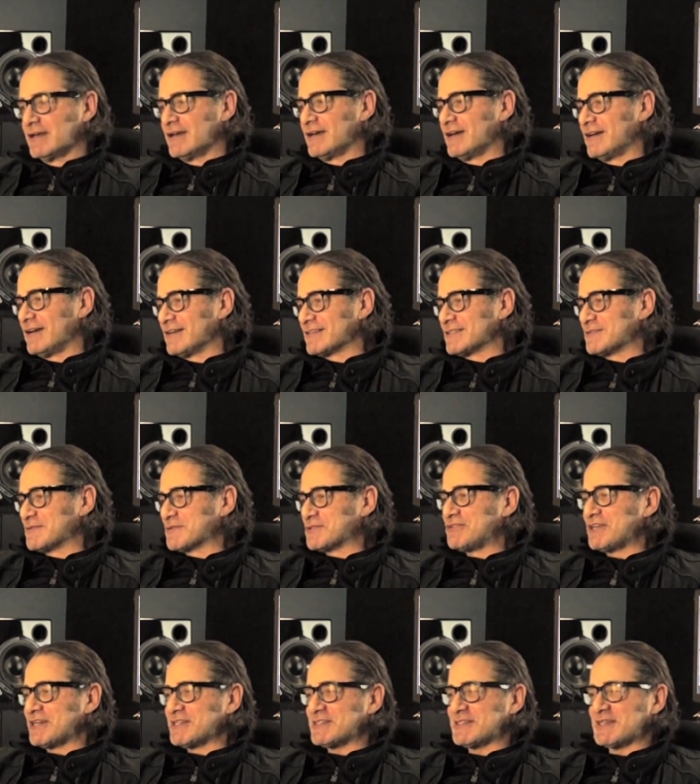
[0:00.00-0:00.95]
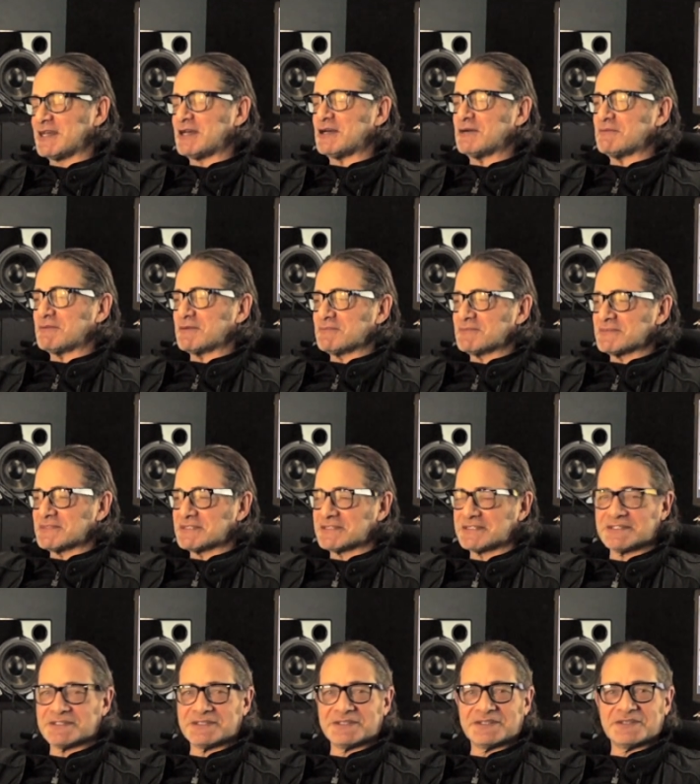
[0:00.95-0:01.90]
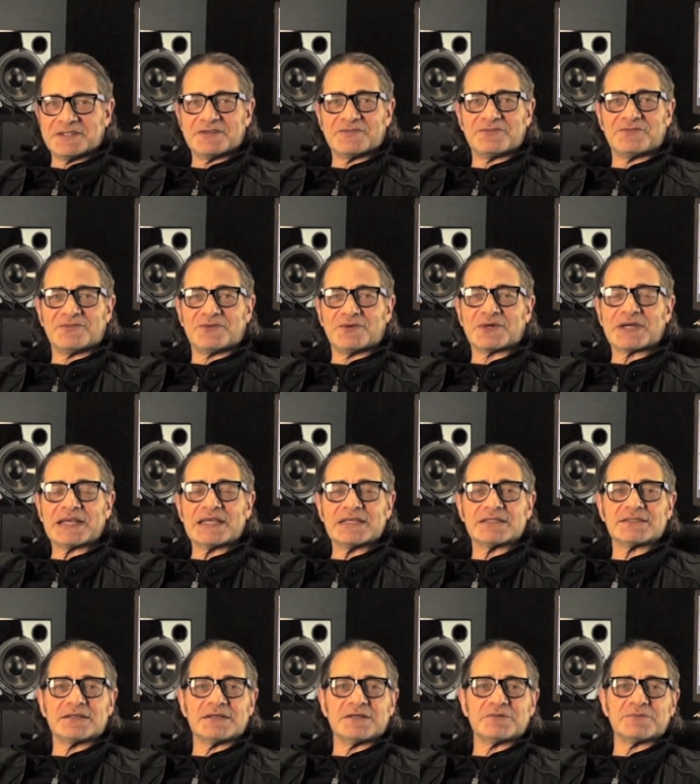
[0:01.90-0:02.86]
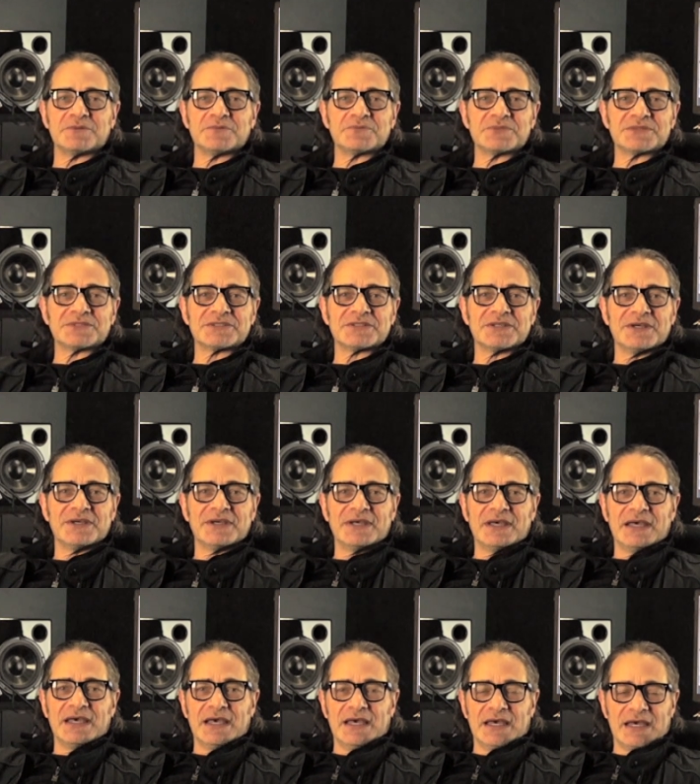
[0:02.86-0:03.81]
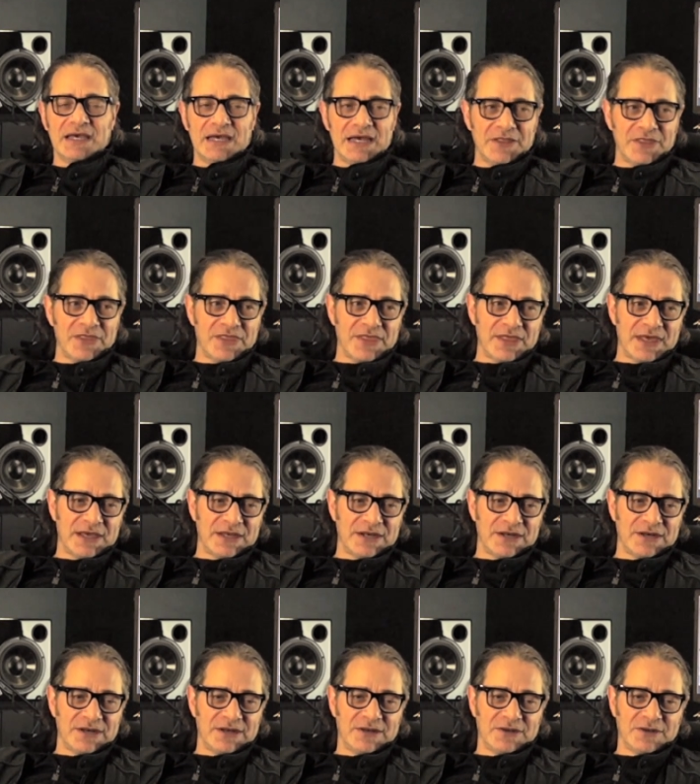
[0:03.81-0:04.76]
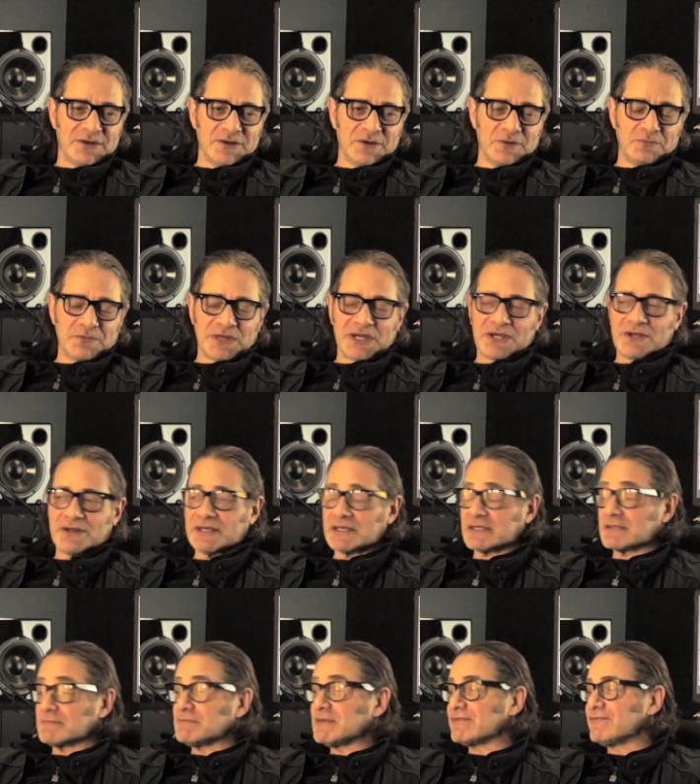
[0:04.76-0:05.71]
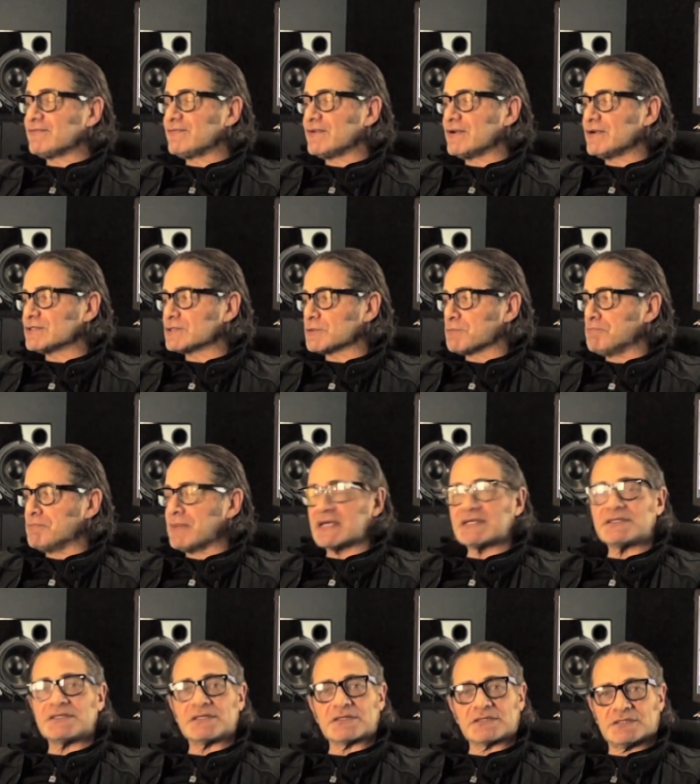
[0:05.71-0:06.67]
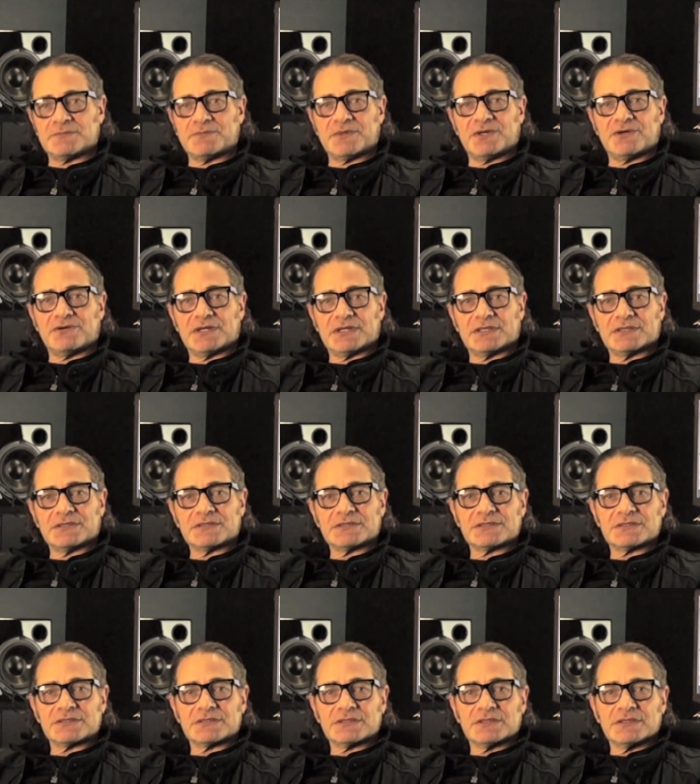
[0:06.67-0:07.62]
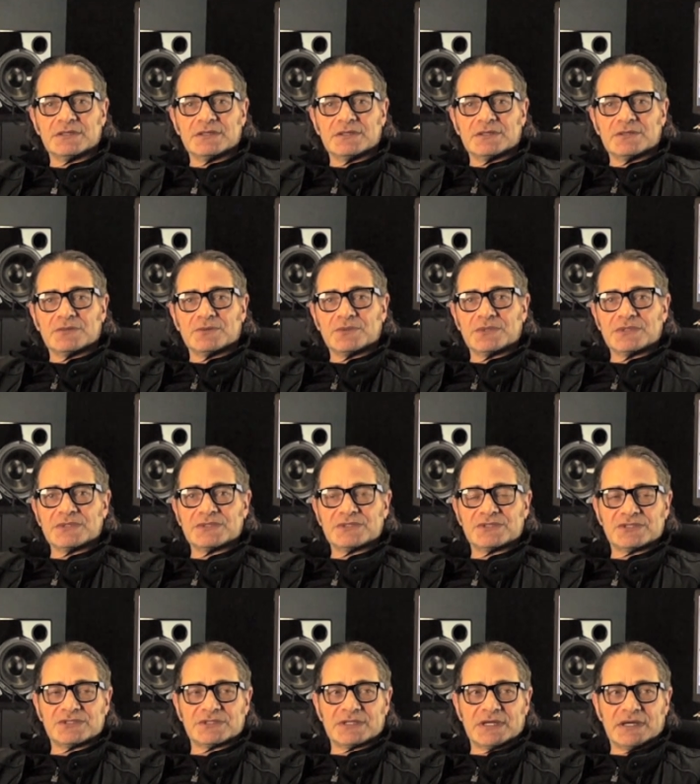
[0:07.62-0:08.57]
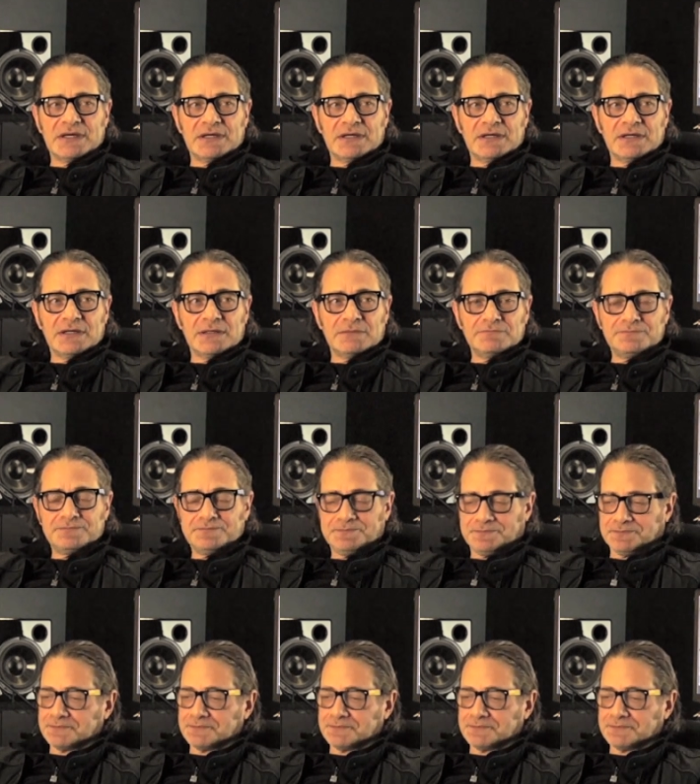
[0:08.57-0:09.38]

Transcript: uh, some crazy albums, uh, four Kiss albums. And then my early, my first mix experience was um,